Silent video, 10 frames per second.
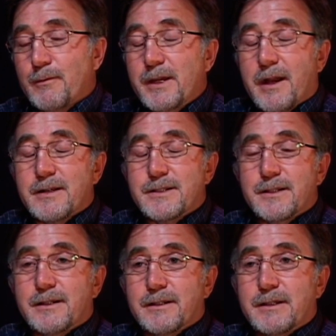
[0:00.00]
We are
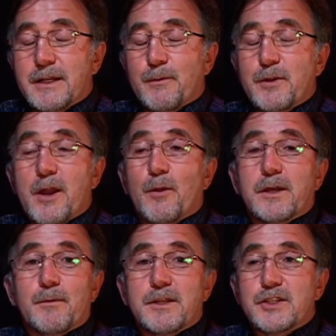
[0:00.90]
still, you know, not
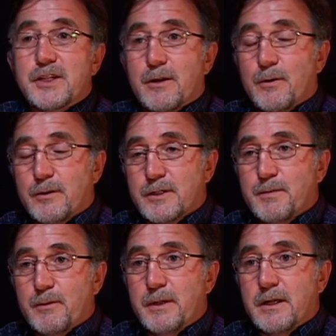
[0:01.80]
only are we the shareholders,
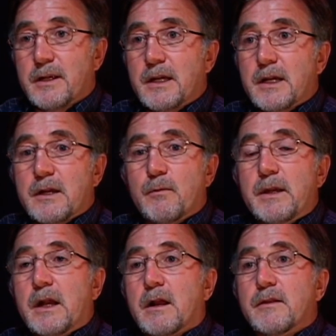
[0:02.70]
but
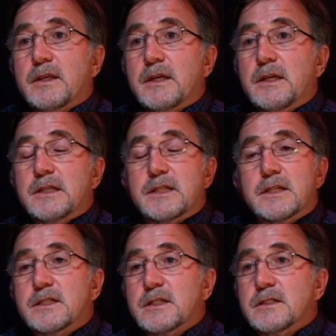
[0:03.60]
we are the
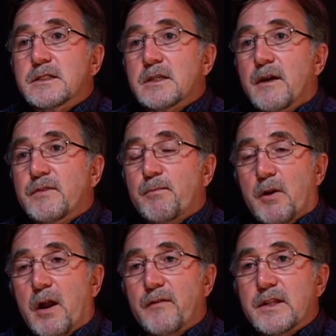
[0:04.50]
citizens of the
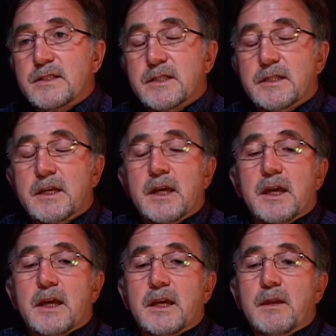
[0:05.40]
province, and
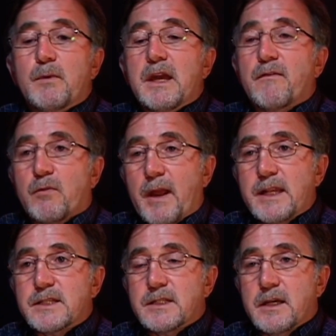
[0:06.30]
we have
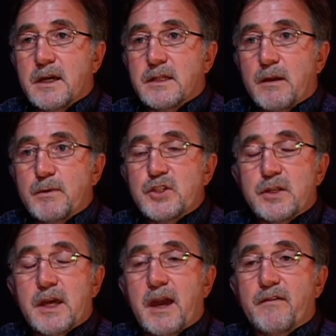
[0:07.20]
rights that we should
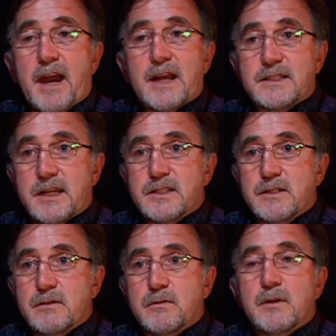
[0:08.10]
have access
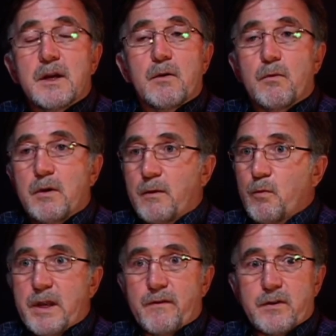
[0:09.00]
to
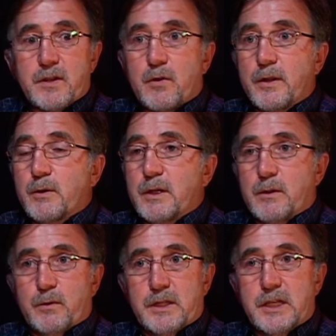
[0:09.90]
whenever they're going to
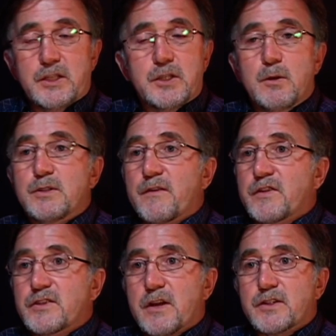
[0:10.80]
do these huge
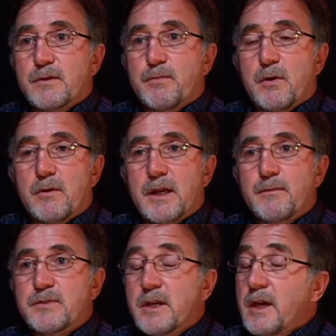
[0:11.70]
infrastructure
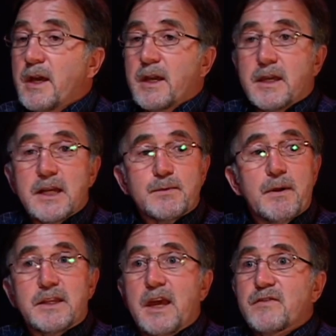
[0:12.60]
programs. Guess
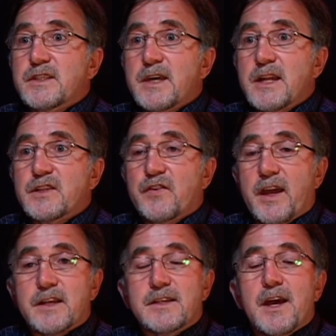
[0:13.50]
what? They have to satisfy
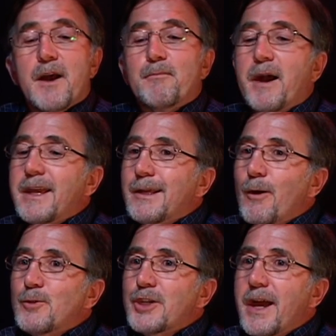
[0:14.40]
us. But you
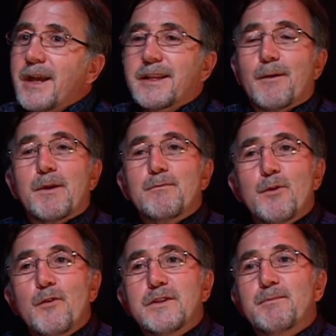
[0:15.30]
know, Jack, they
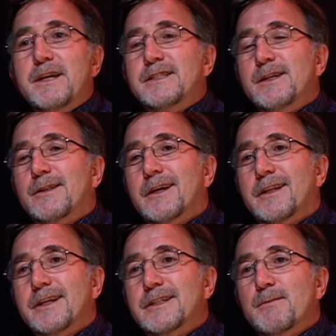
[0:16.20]
removed the BC
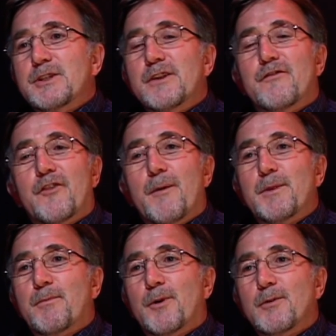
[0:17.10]
Utilities Commission from
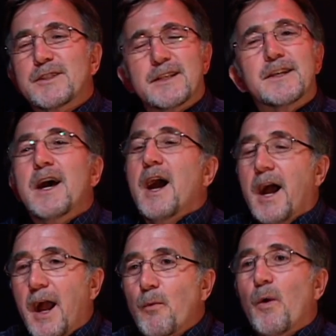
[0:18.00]
the process.
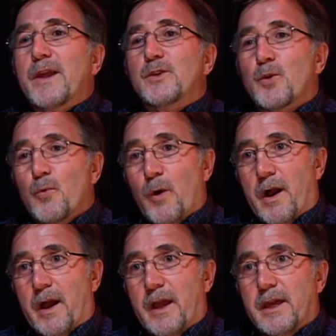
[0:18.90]
I wonder
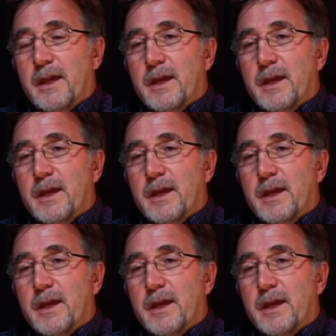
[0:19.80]
why.